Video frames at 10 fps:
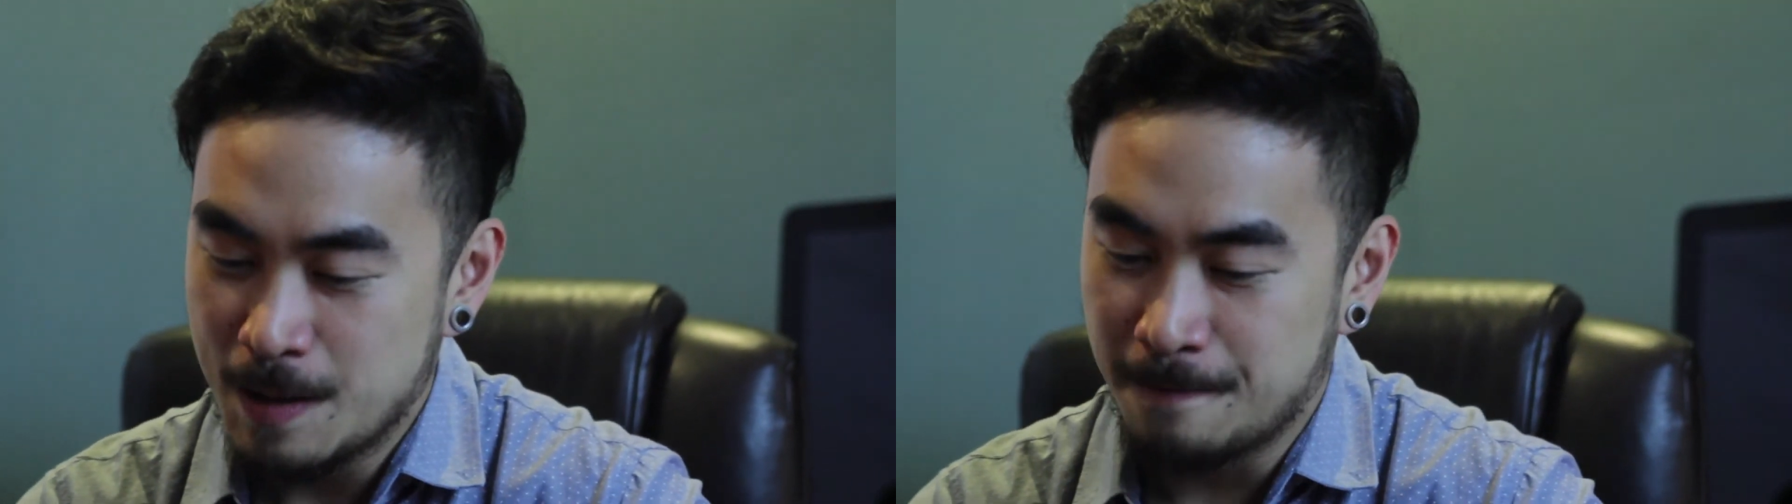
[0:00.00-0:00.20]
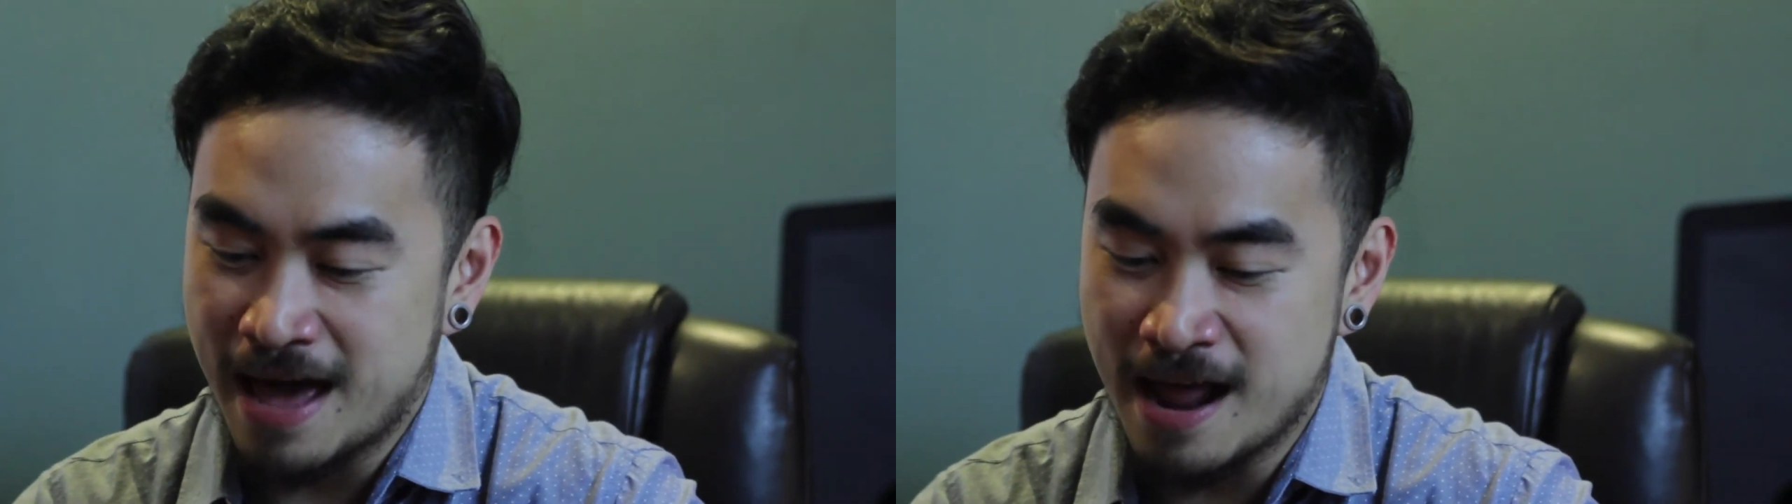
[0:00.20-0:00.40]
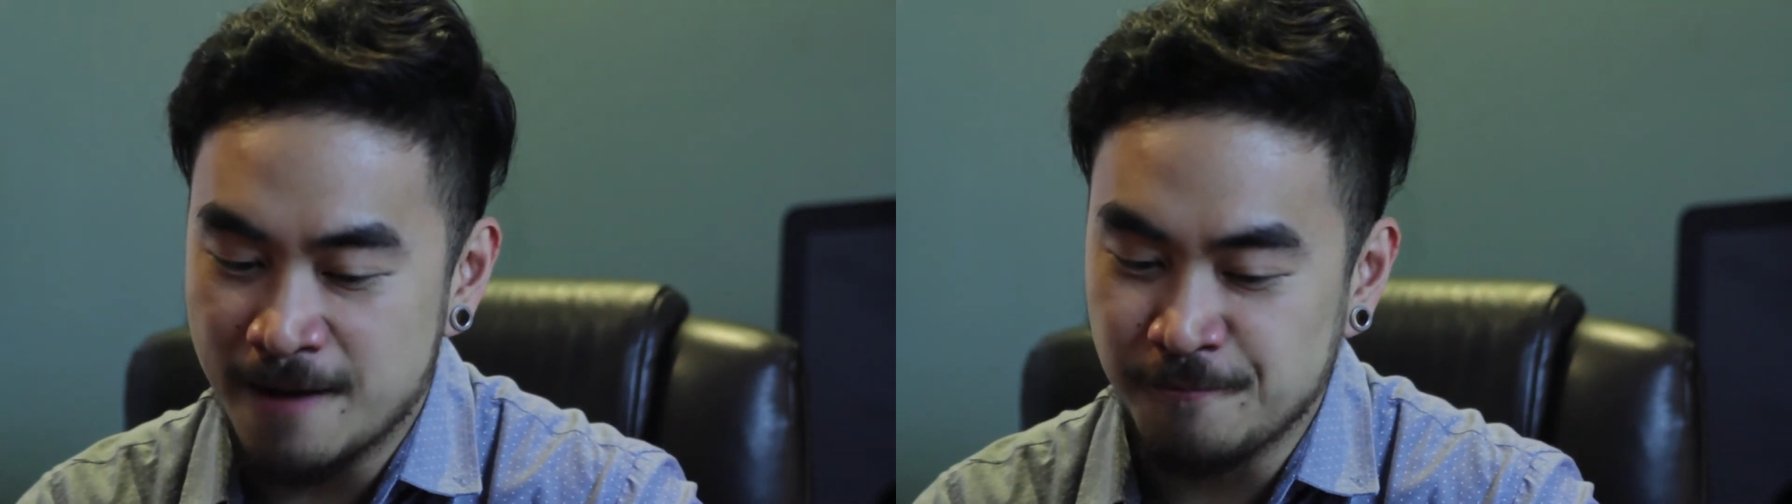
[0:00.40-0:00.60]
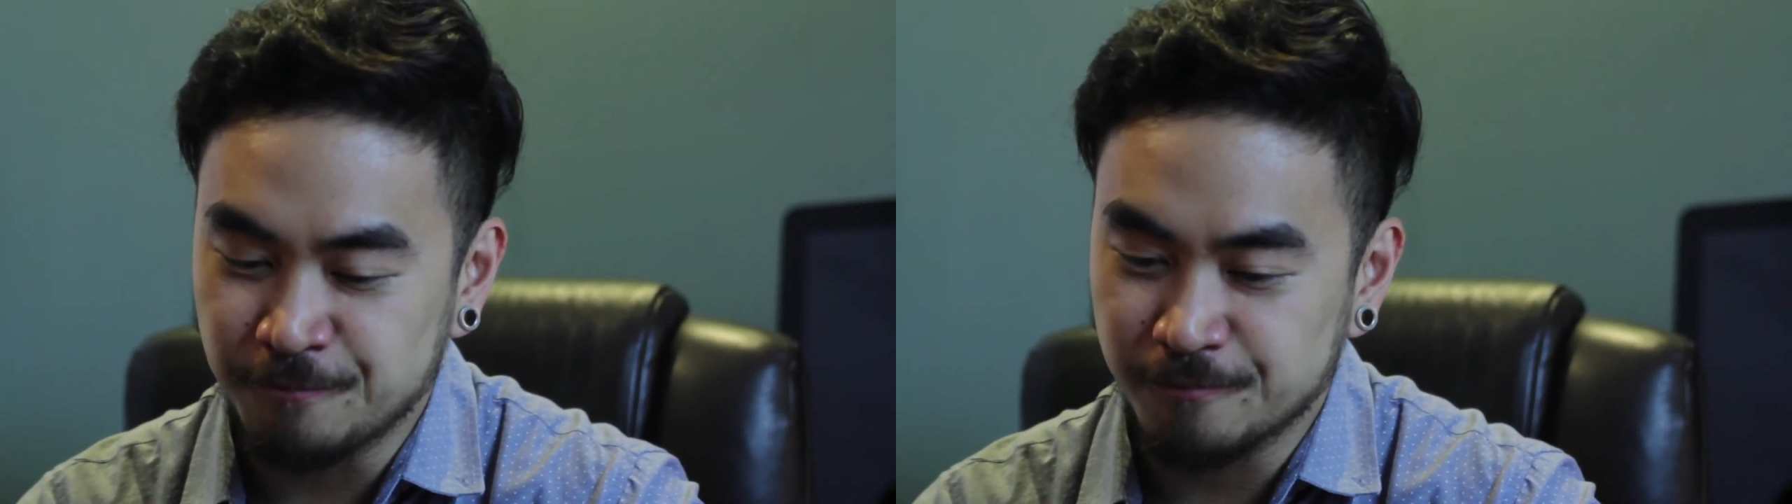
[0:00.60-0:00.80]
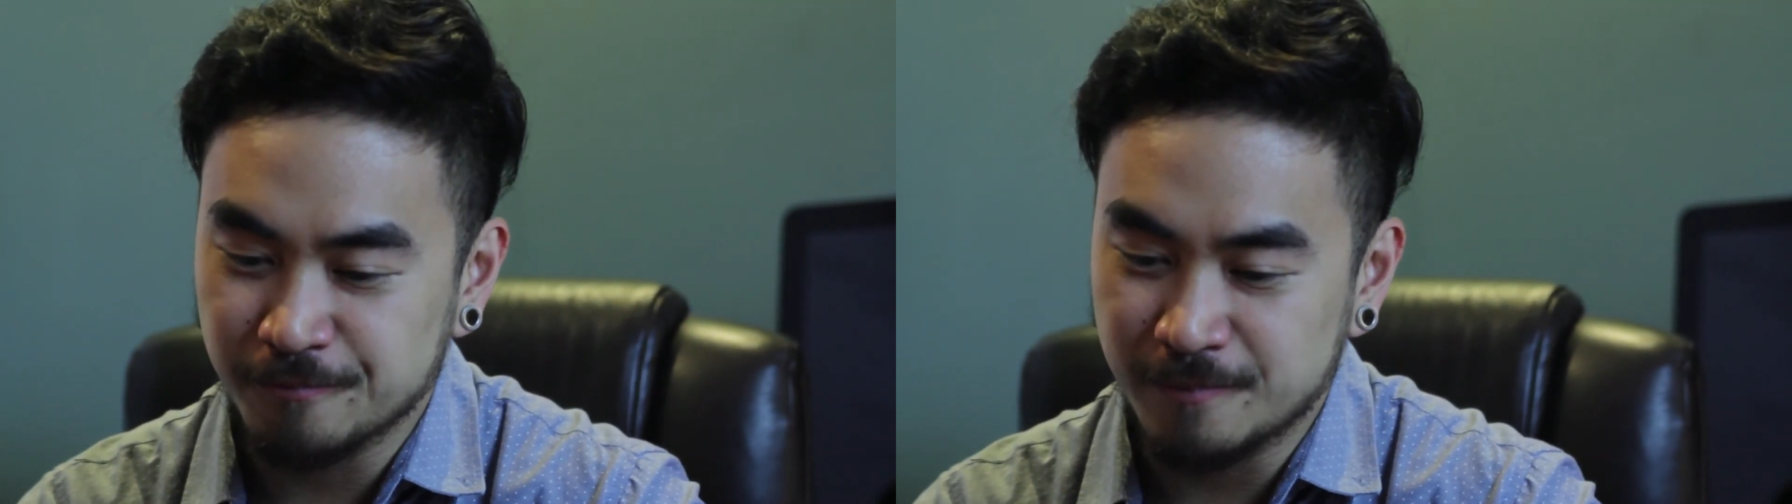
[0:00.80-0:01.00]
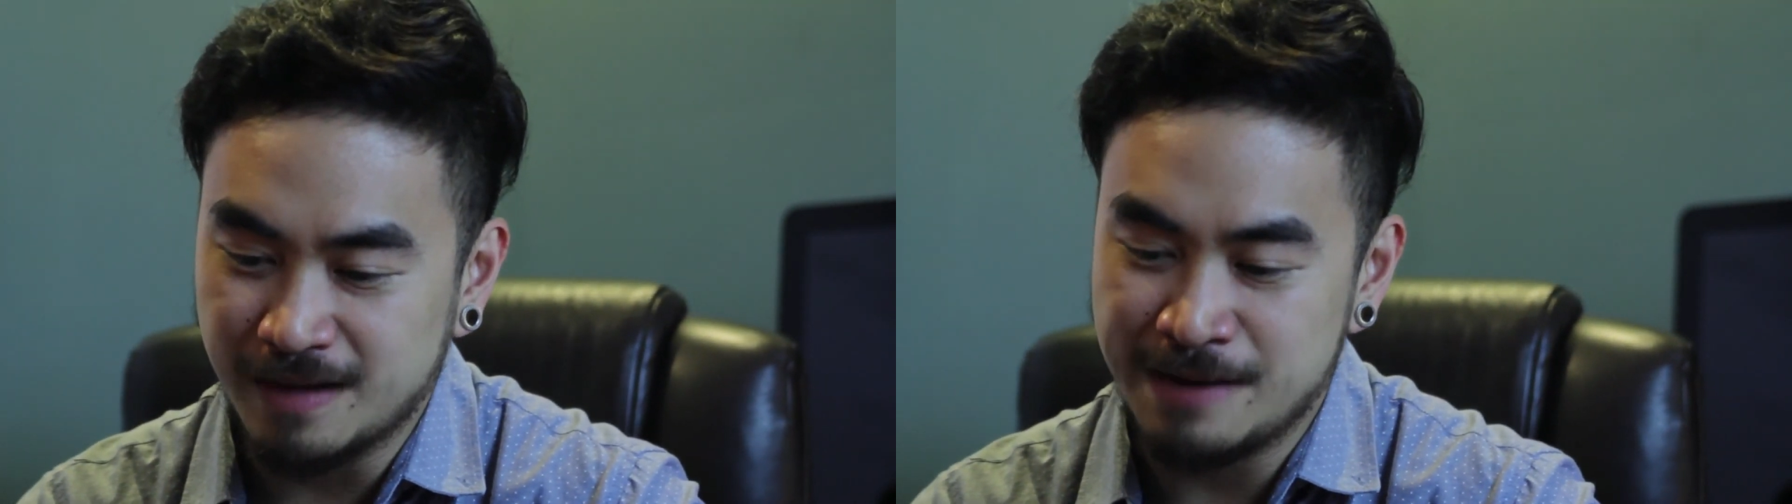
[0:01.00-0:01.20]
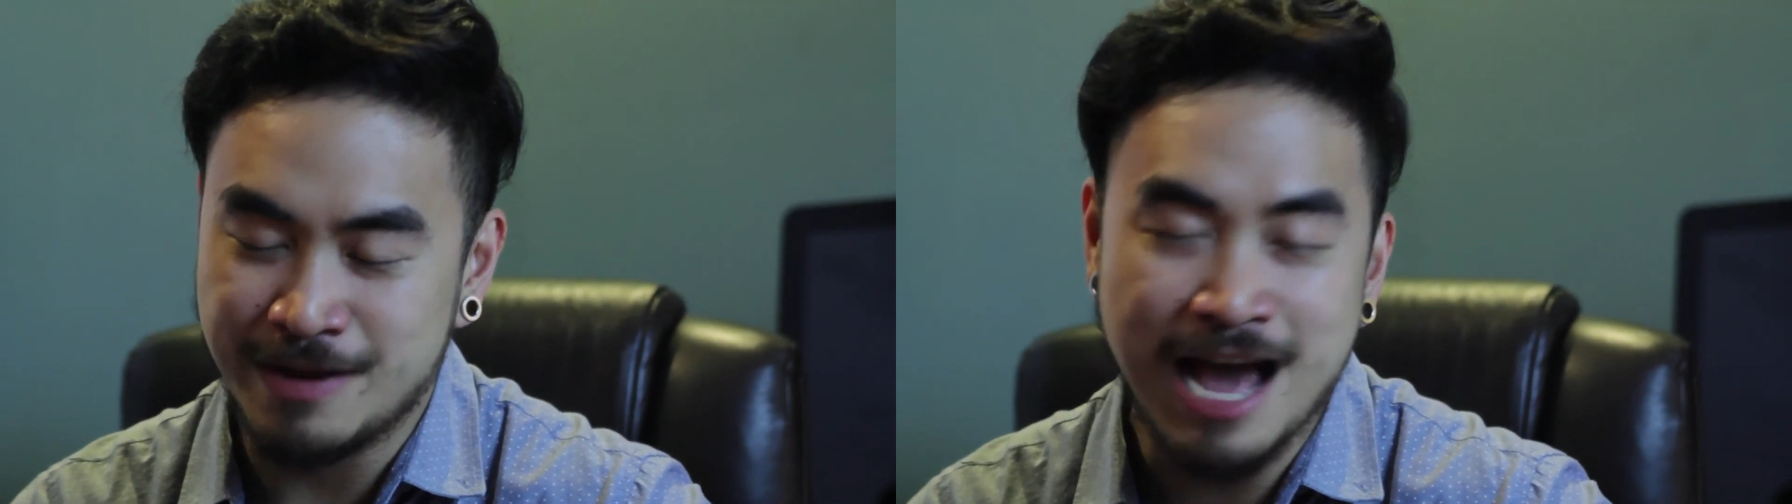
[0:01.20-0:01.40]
Parang, I mean,